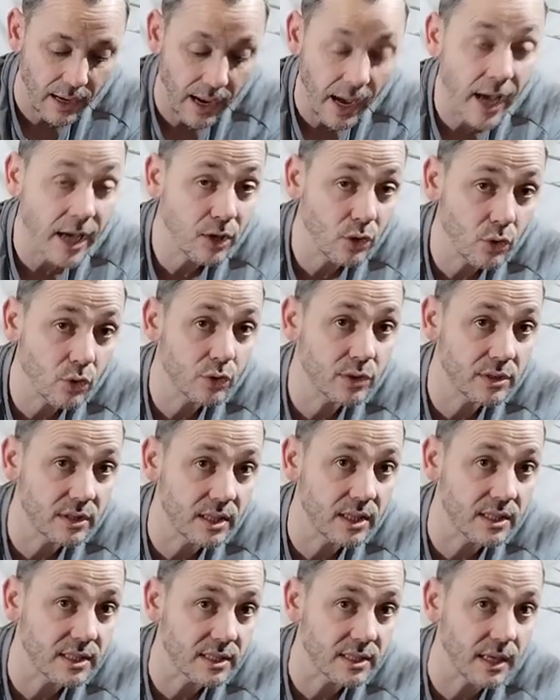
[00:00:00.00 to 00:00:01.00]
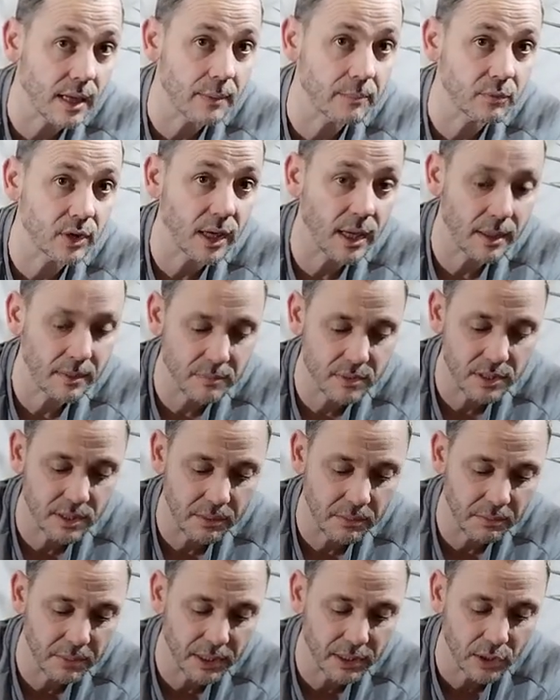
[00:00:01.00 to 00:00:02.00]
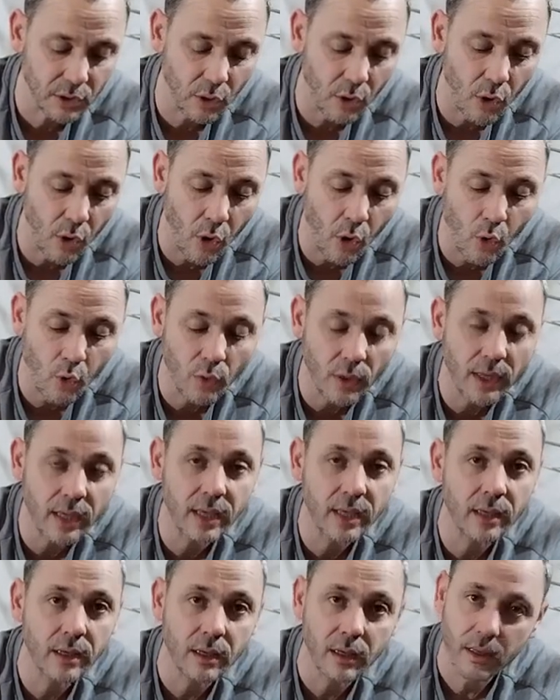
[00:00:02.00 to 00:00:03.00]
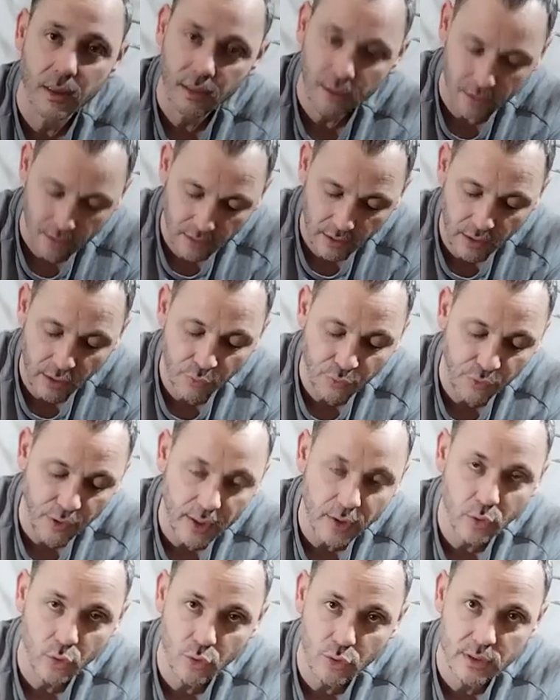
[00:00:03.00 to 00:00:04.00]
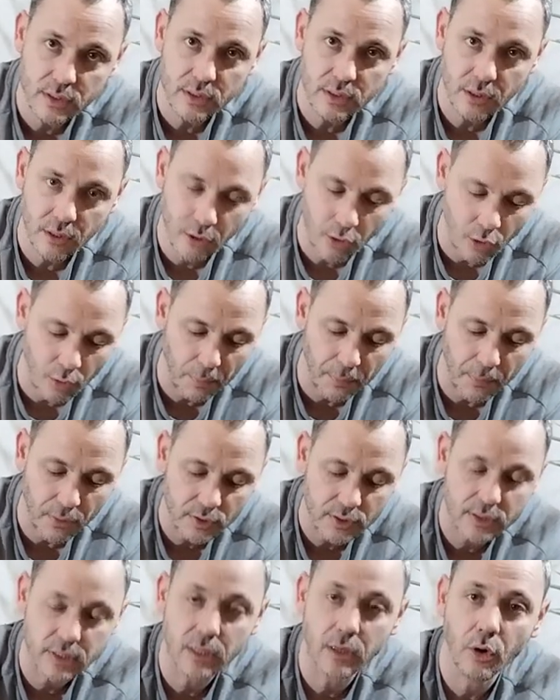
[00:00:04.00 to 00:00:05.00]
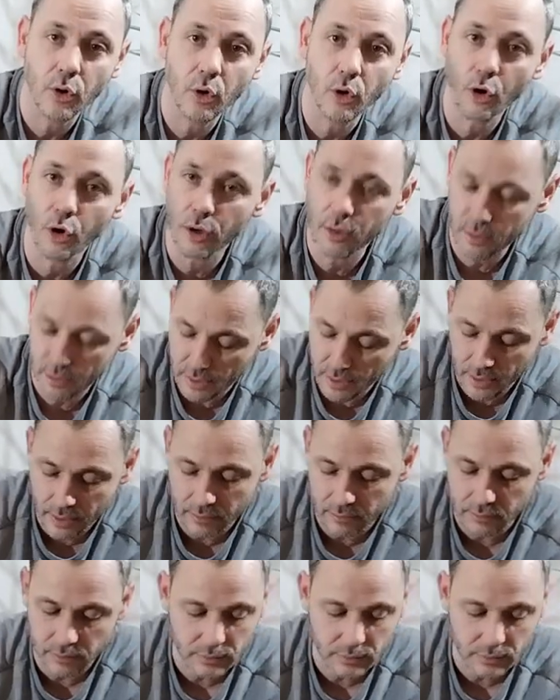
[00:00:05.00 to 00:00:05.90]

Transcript: I use these sometimes, but only if I use compost, or